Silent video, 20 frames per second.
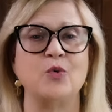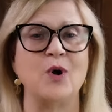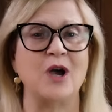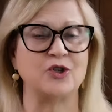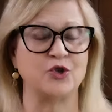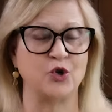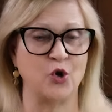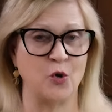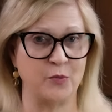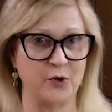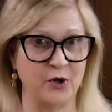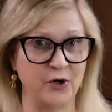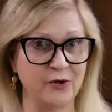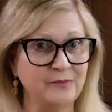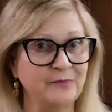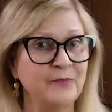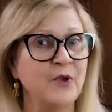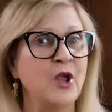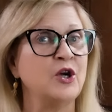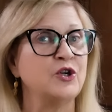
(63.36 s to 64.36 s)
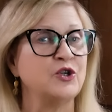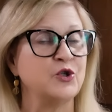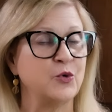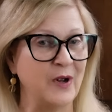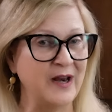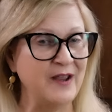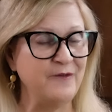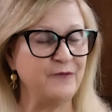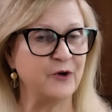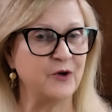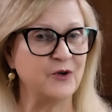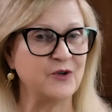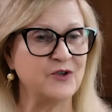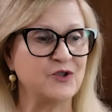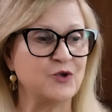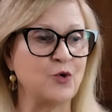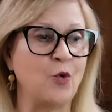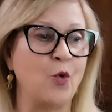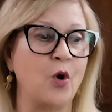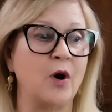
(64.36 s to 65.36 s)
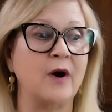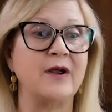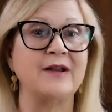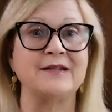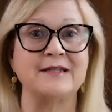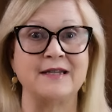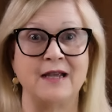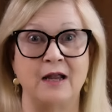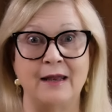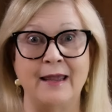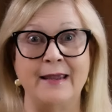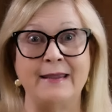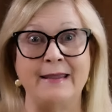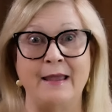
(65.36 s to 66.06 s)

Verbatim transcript: to October 21st or until I